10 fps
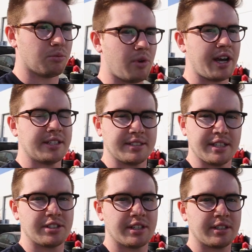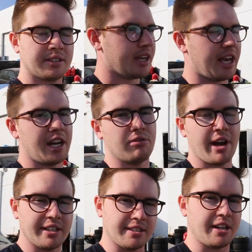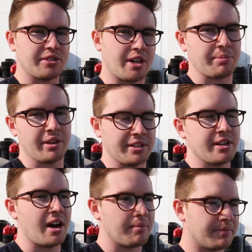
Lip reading: white stitching and a red center stripe on the top.